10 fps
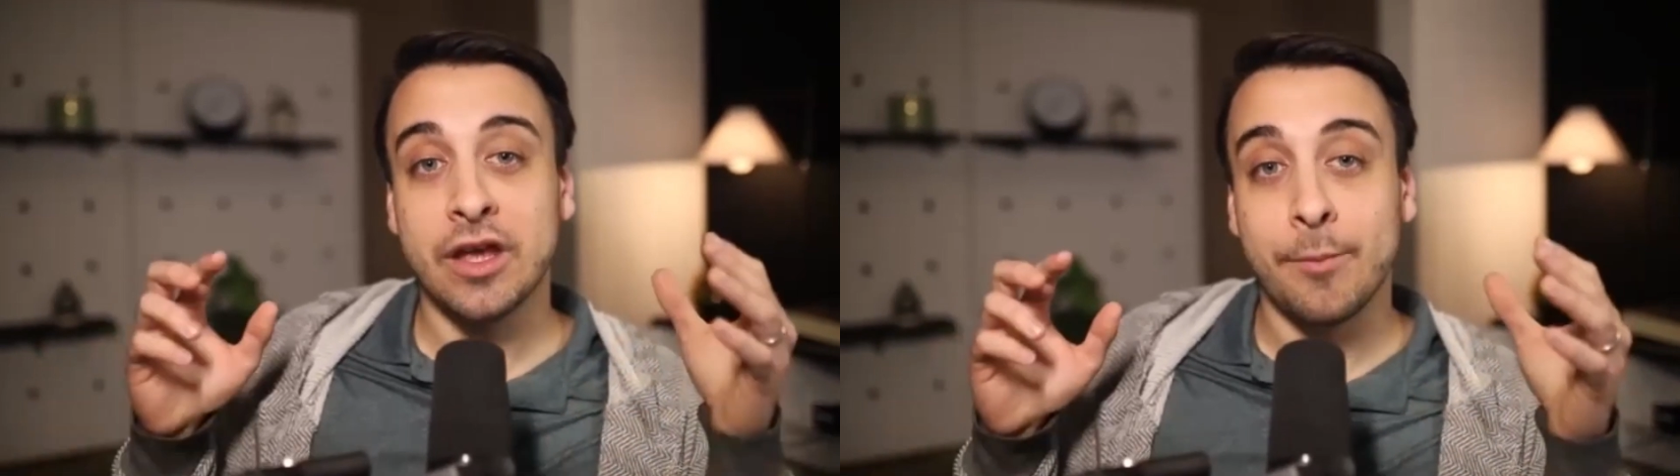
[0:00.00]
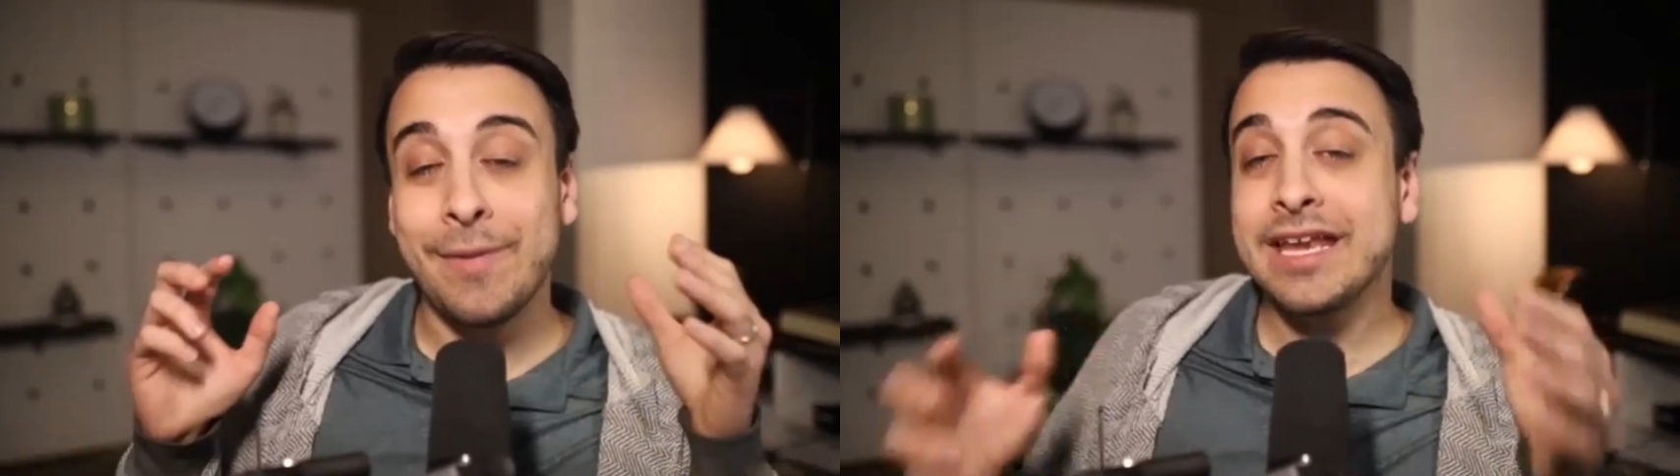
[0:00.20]

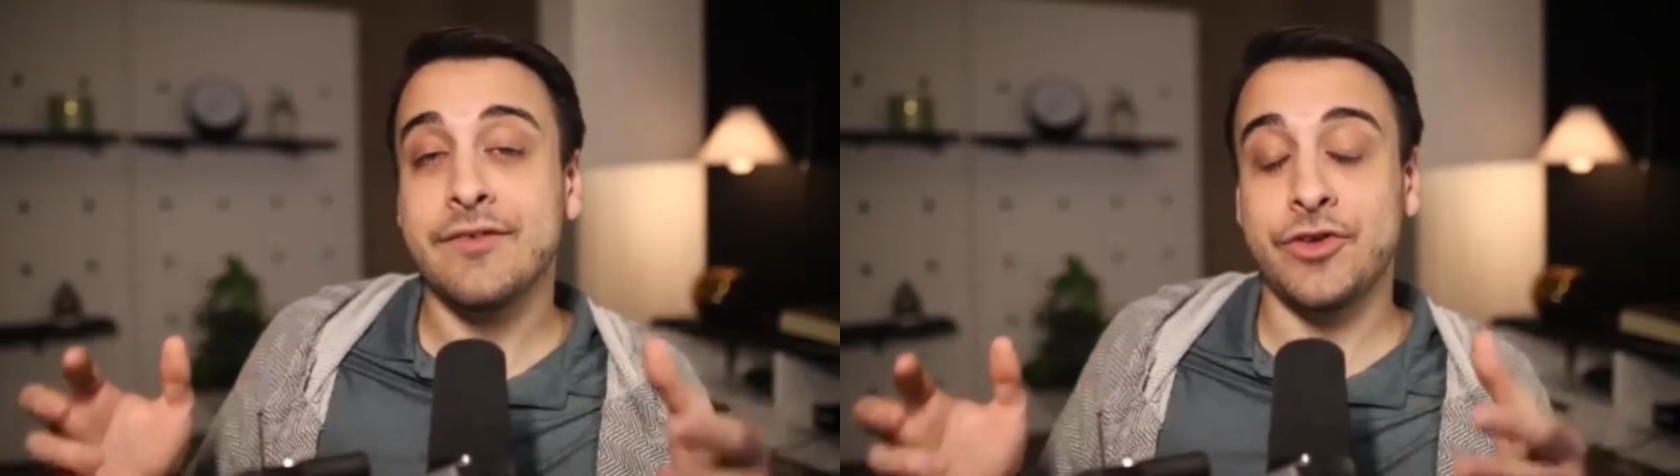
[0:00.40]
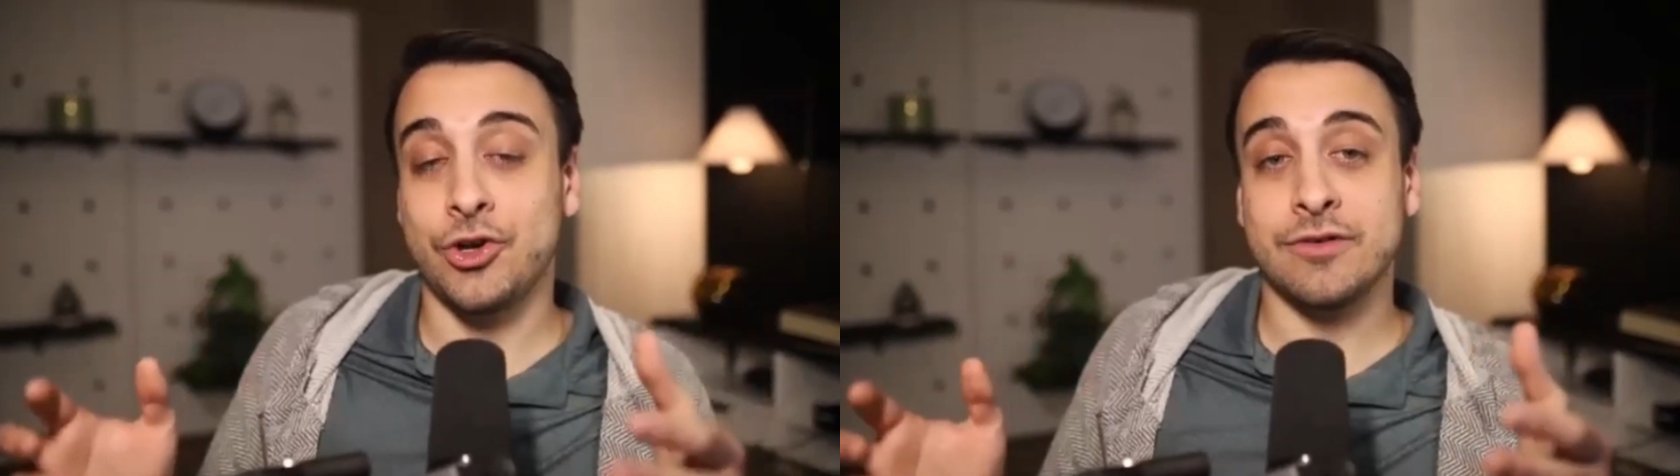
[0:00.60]
Many of
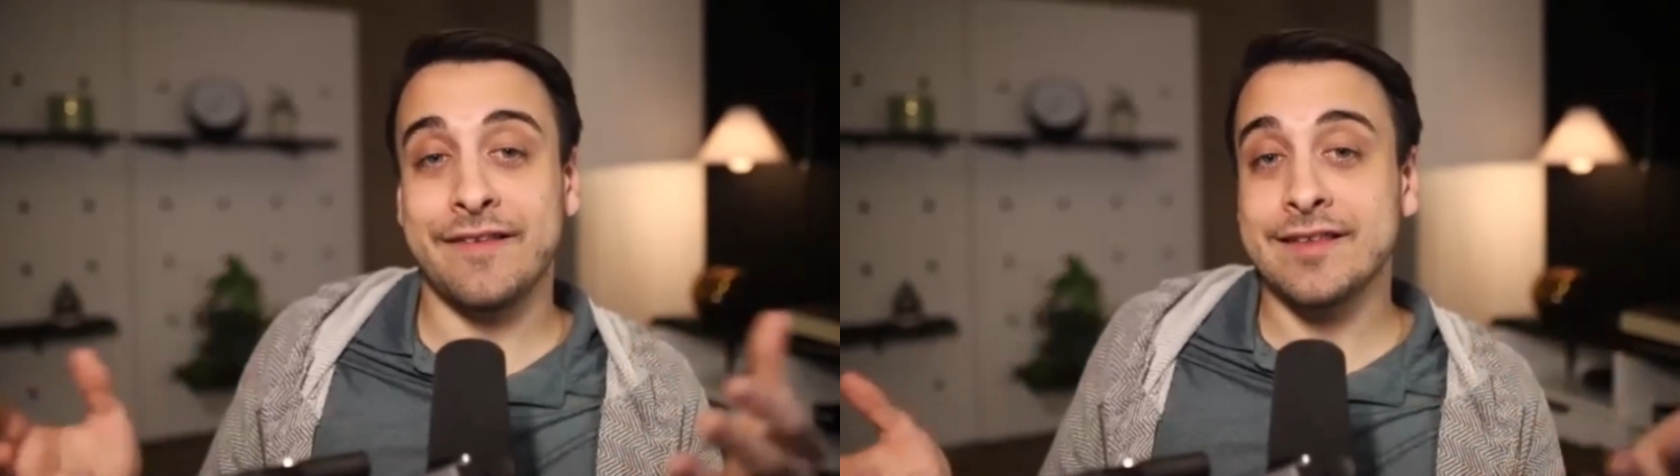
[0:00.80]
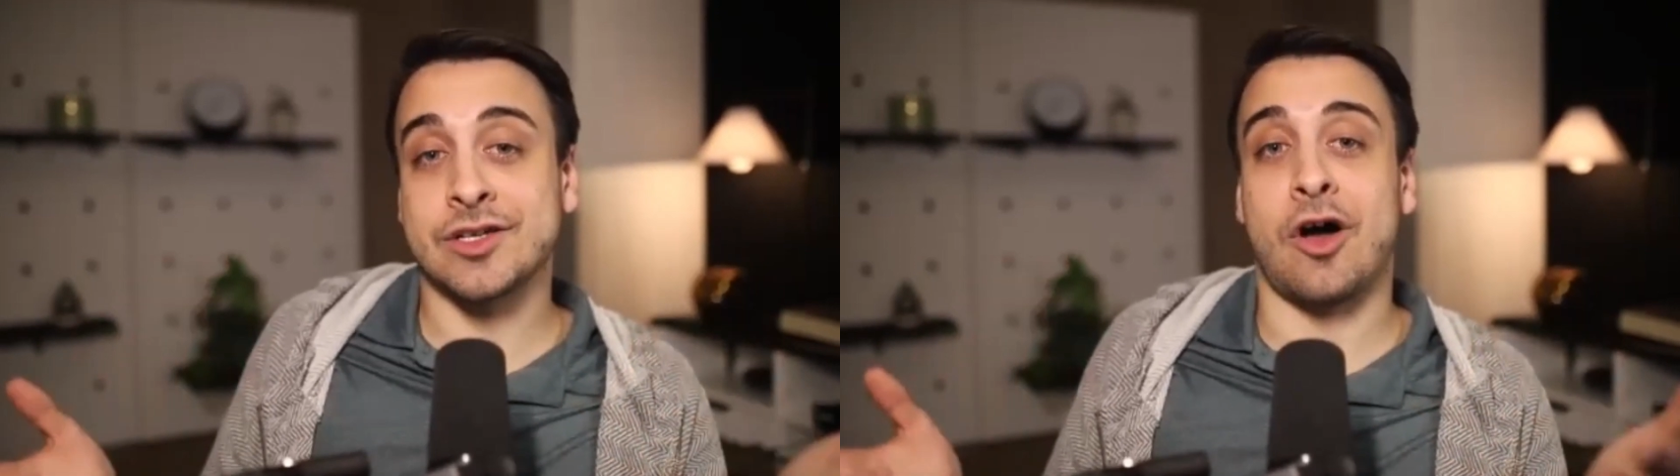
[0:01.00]
you on
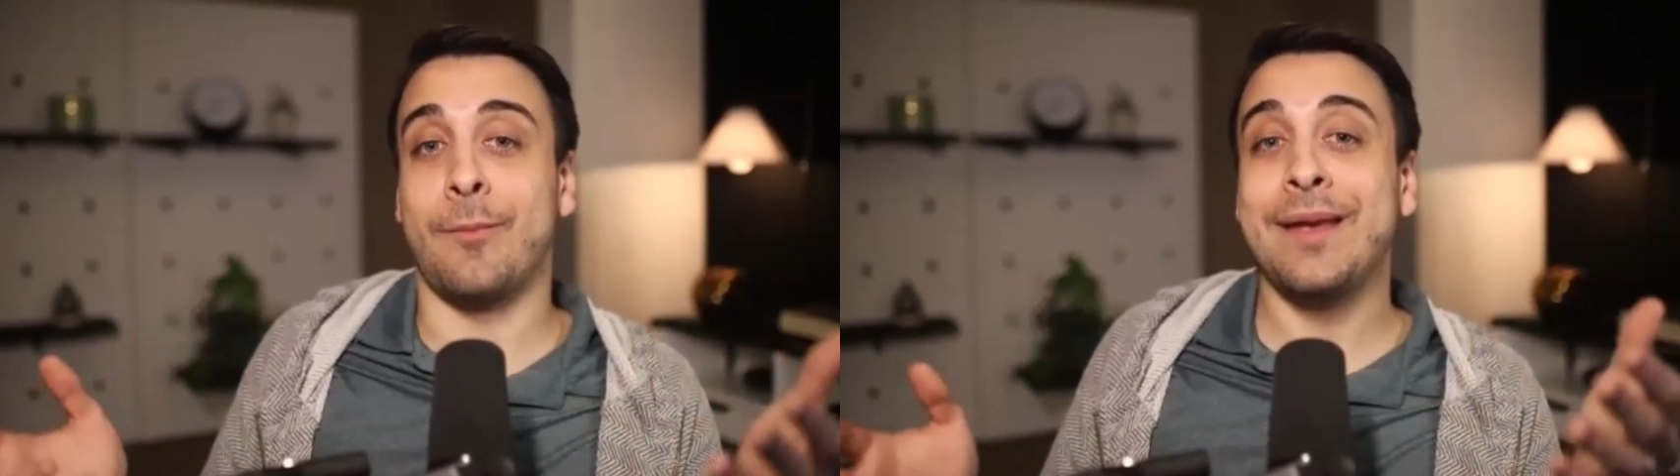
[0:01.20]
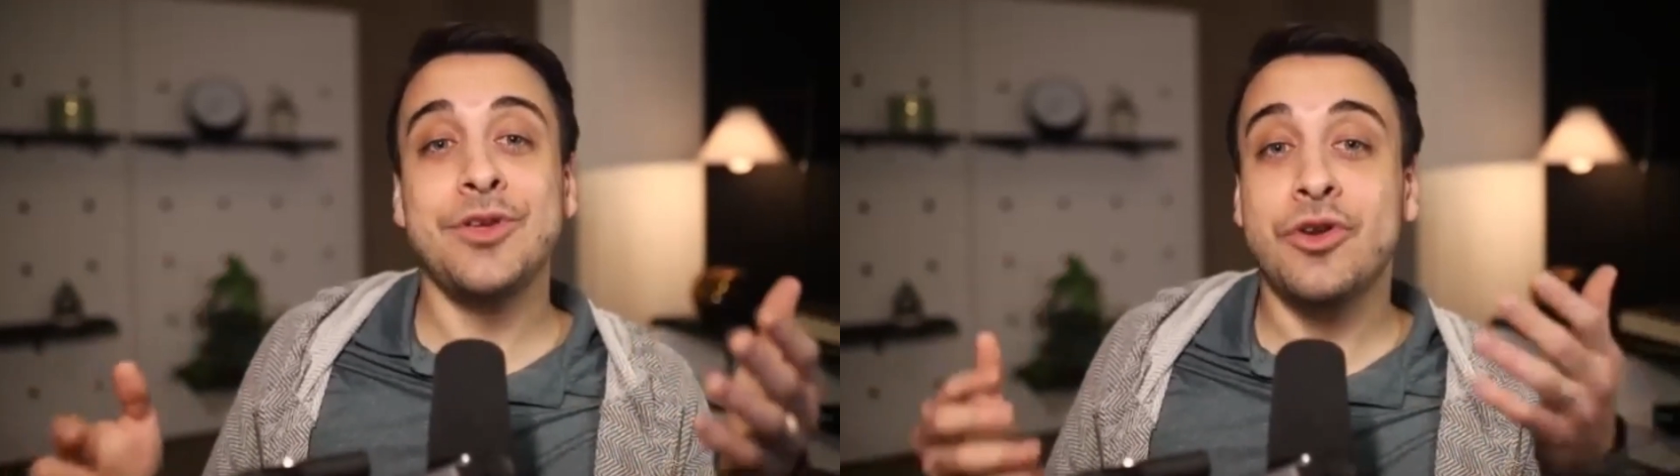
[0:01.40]
this call,
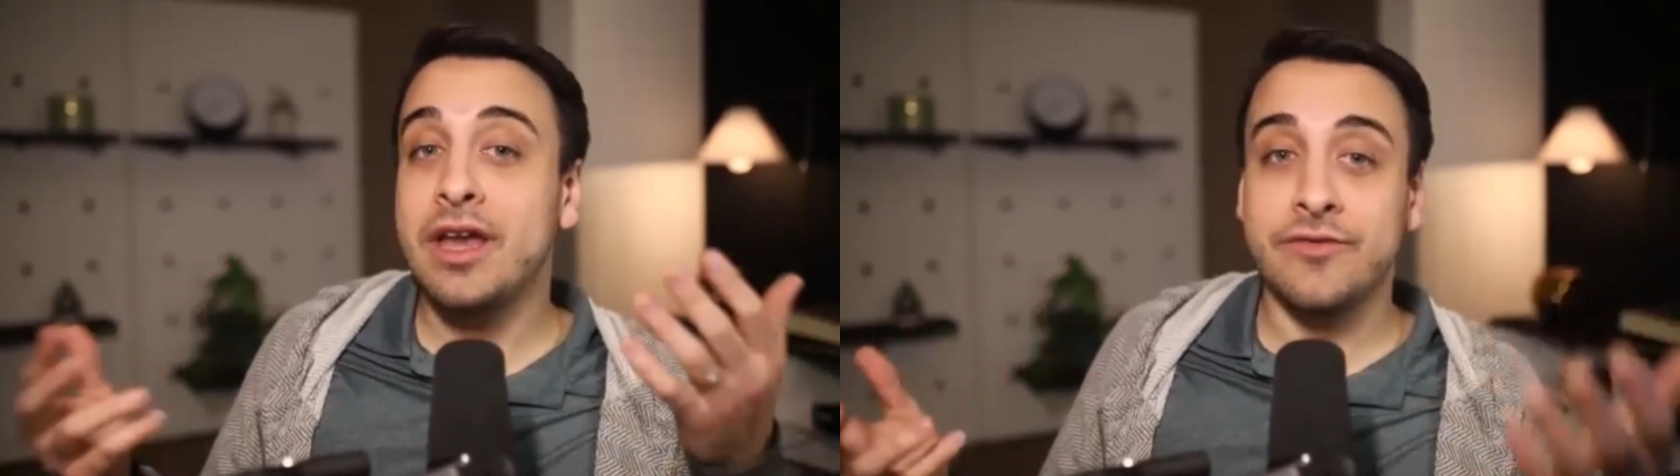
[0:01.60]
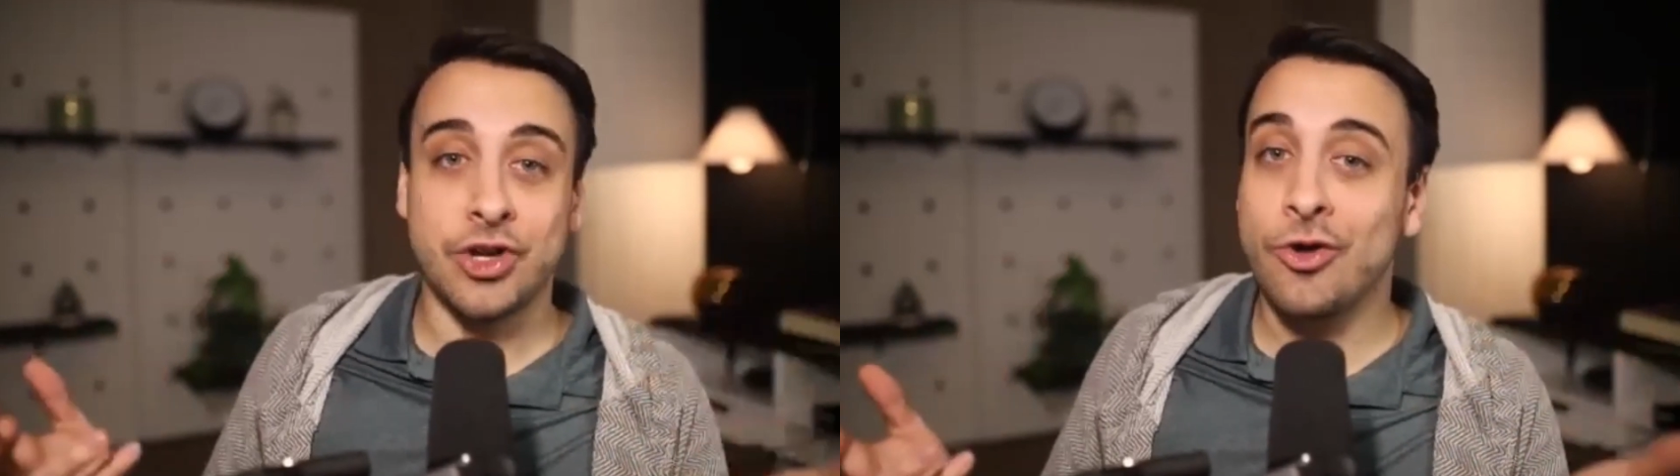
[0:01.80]
maybe you didn't
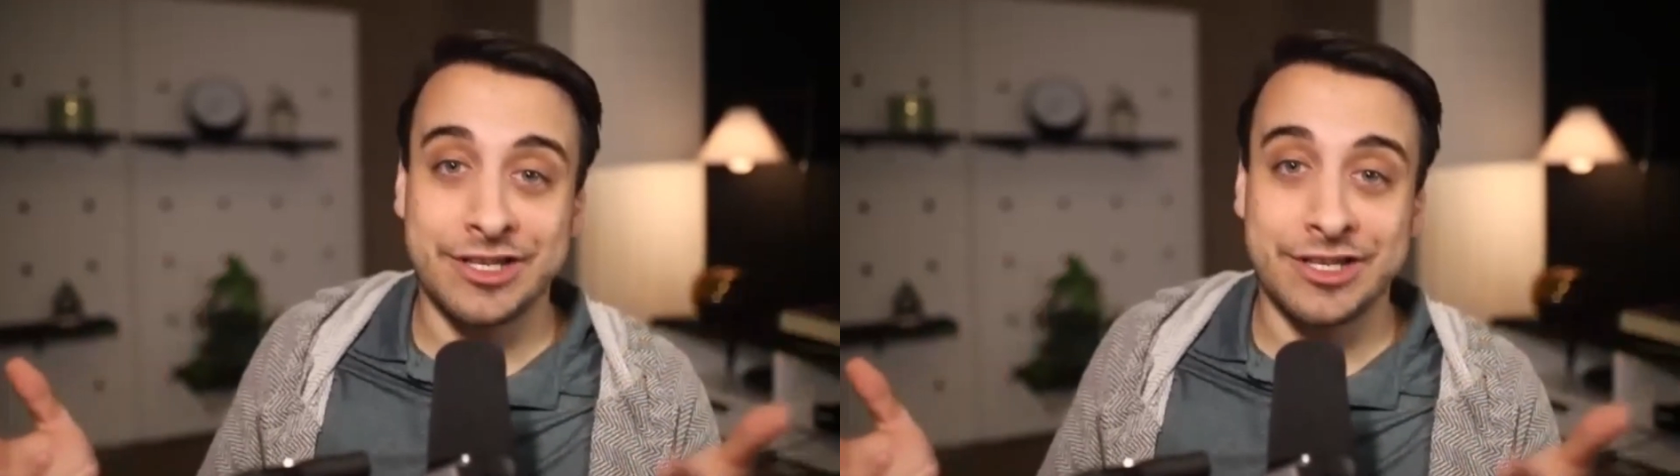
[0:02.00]
even know